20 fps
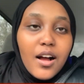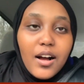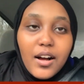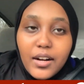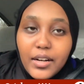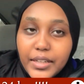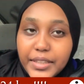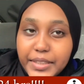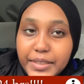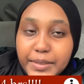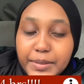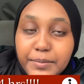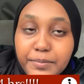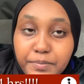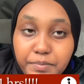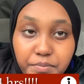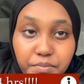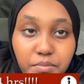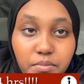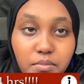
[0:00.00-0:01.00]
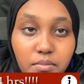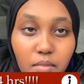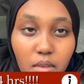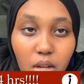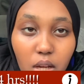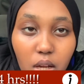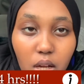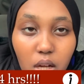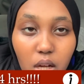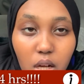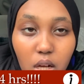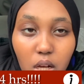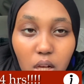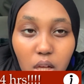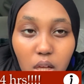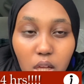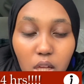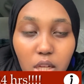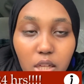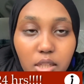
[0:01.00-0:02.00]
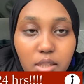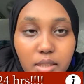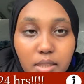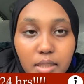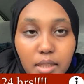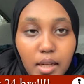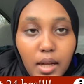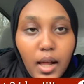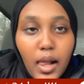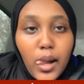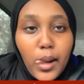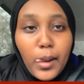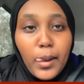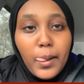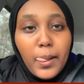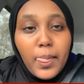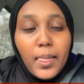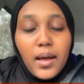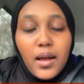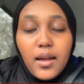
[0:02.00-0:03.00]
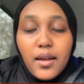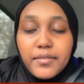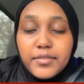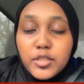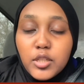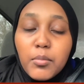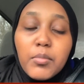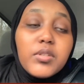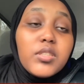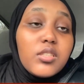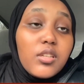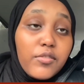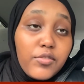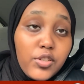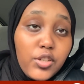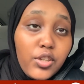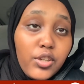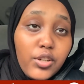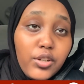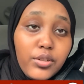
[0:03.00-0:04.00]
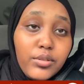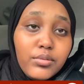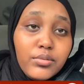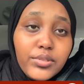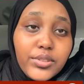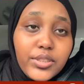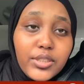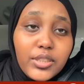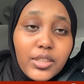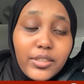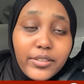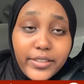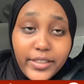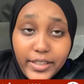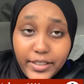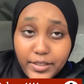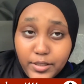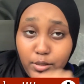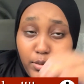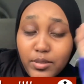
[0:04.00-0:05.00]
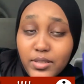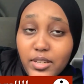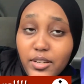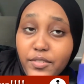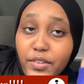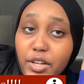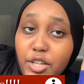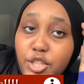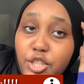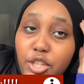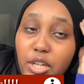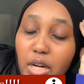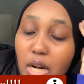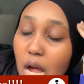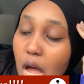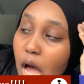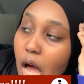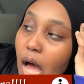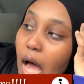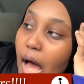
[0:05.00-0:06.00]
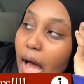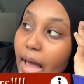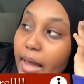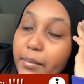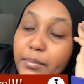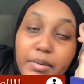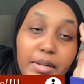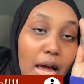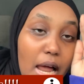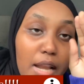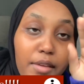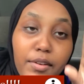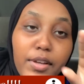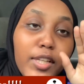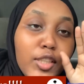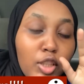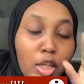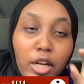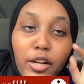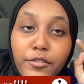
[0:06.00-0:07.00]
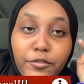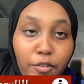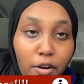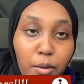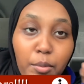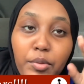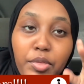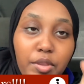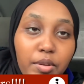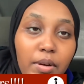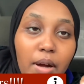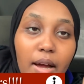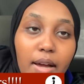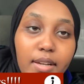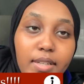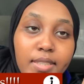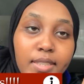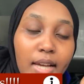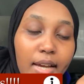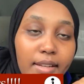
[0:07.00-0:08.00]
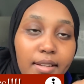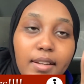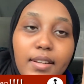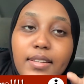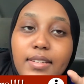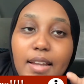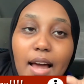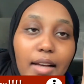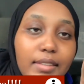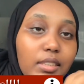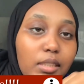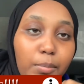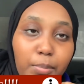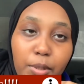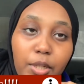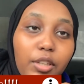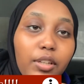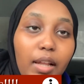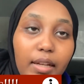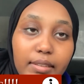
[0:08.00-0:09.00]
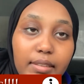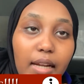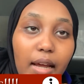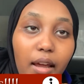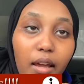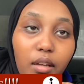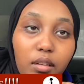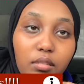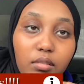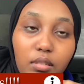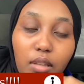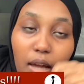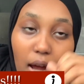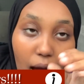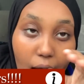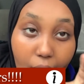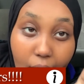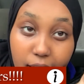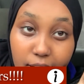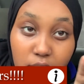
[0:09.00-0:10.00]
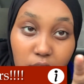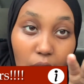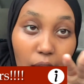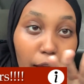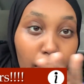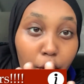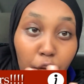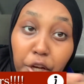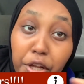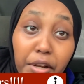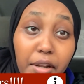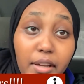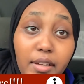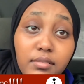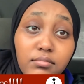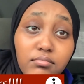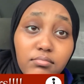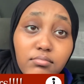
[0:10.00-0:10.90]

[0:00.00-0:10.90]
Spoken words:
And yeah, I have so much stuff to do. So yeah, this was an adventure. I'm not even trying to front with you guys. I did not sleep in here last night. Like, I couldn't,